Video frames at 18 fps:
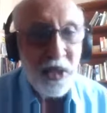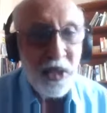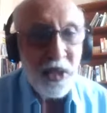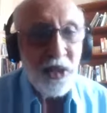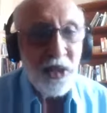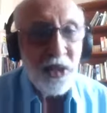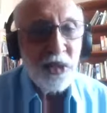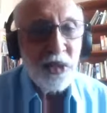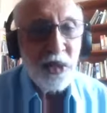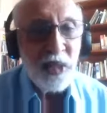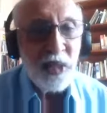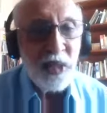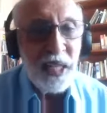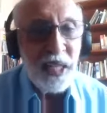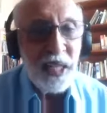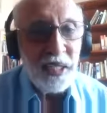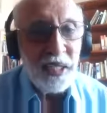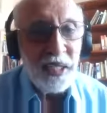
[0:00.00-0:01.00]
So you can
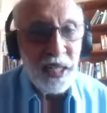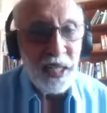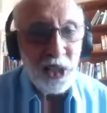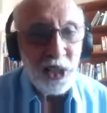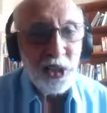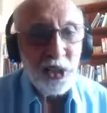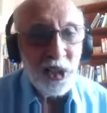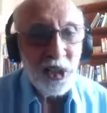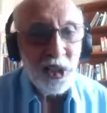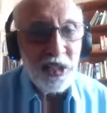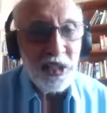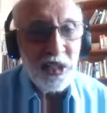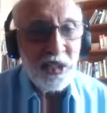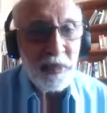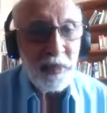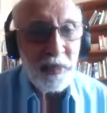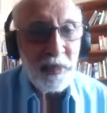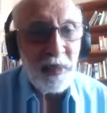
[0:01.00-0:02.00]
take insurance,
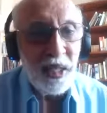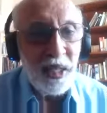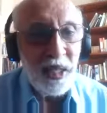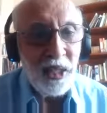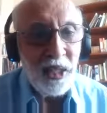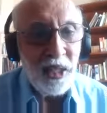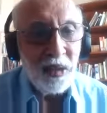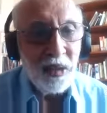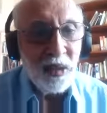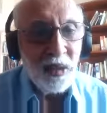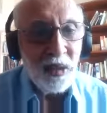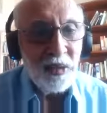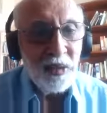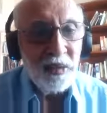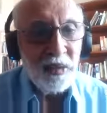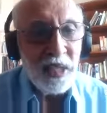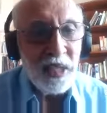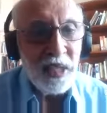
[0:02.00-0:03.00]
and
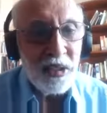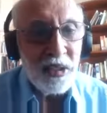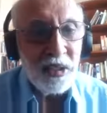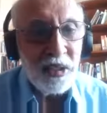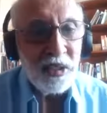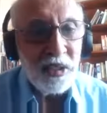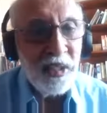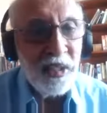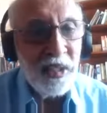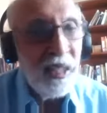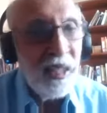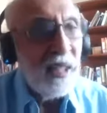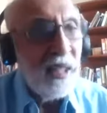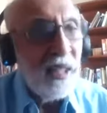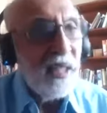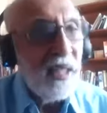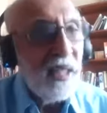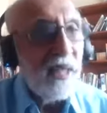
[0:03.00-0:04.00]
yes, it's
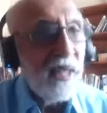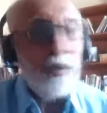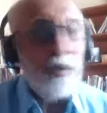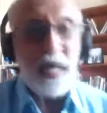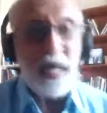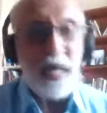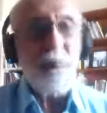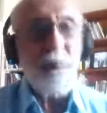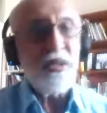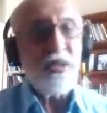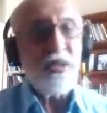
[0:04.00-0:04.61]
if it happens,